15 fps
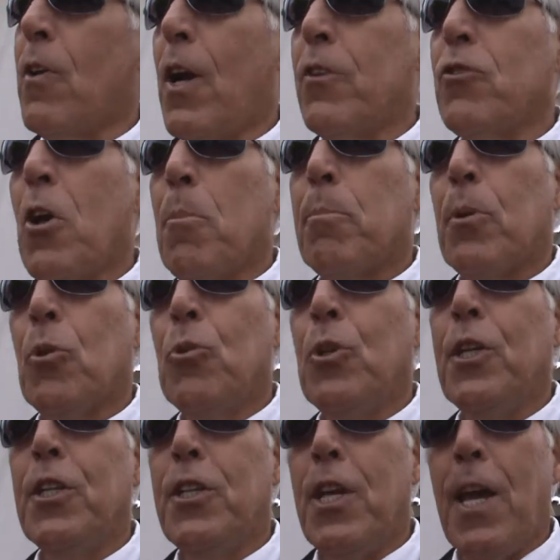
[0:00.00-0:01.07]
as
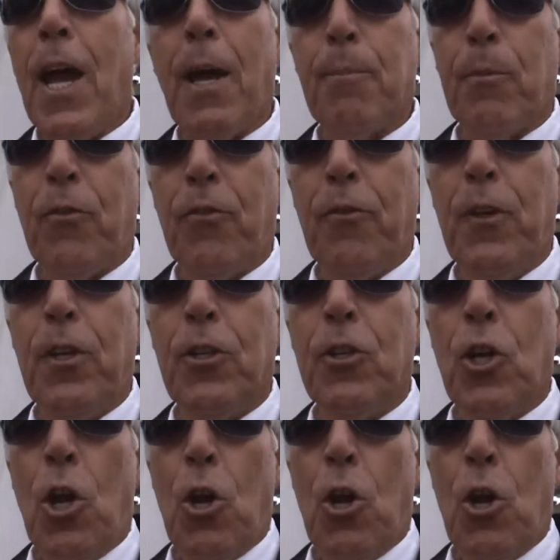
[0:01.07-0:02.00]
polluting the atmosphere,